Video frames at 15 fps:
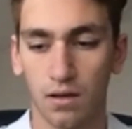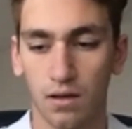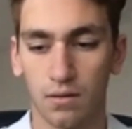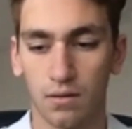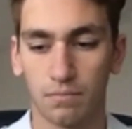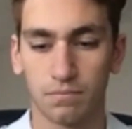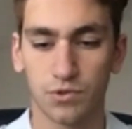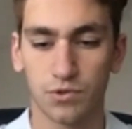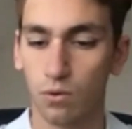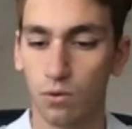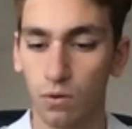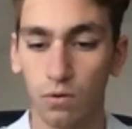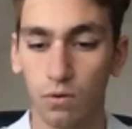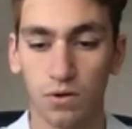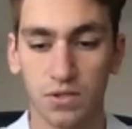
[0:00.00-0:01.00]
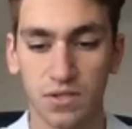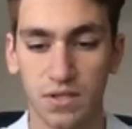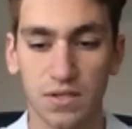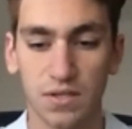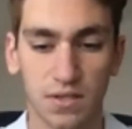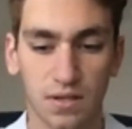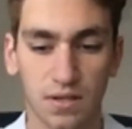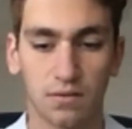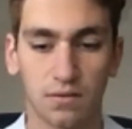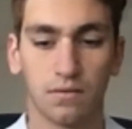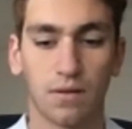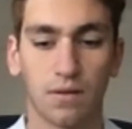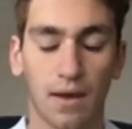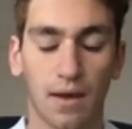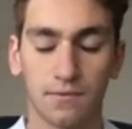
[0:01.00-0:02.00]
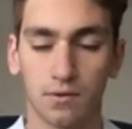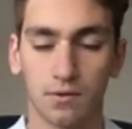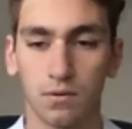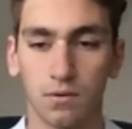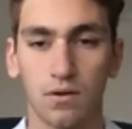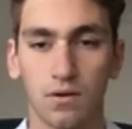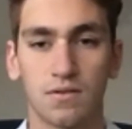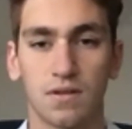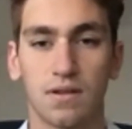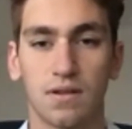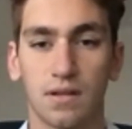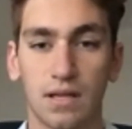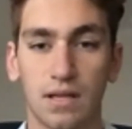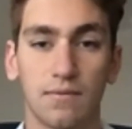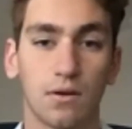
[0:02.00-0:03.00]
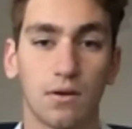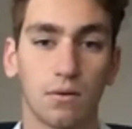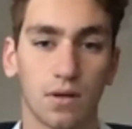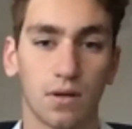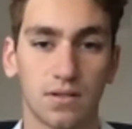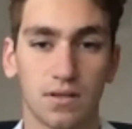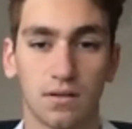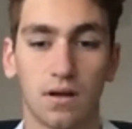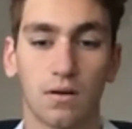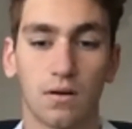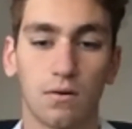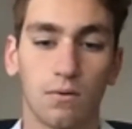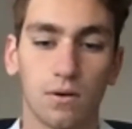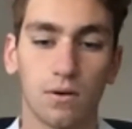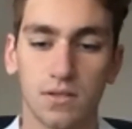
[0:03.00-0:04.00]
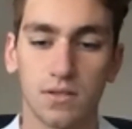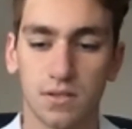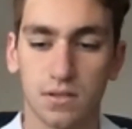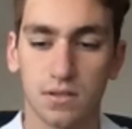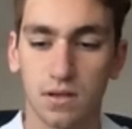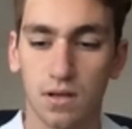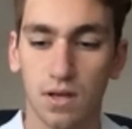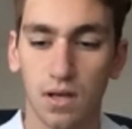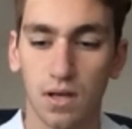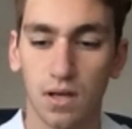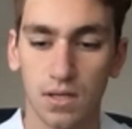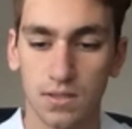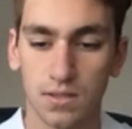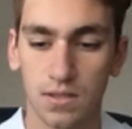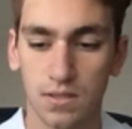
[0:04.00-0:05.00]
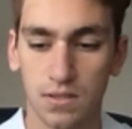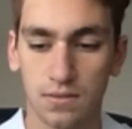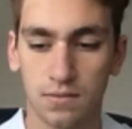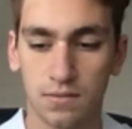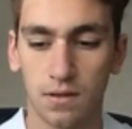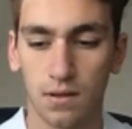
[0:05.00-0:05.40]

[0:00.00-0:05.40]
short course season afterwards, and then even going into long course season.